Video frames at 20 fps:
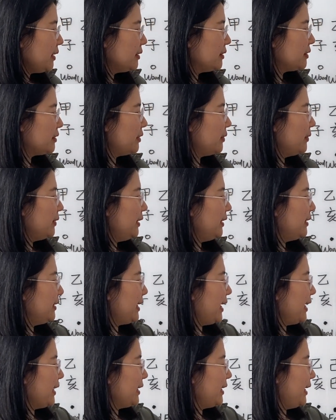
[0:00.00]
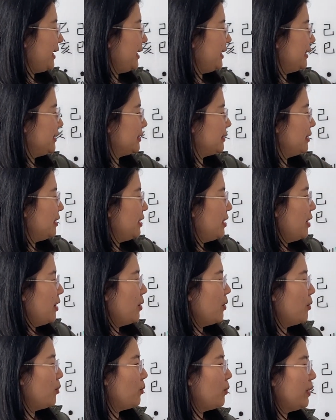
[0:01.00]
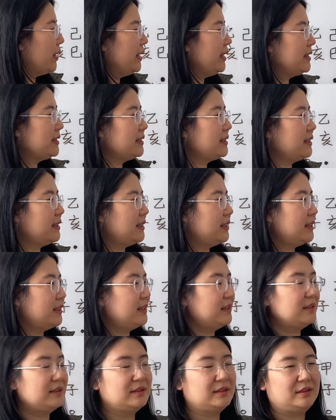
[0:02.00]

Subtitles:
So in that case, what is the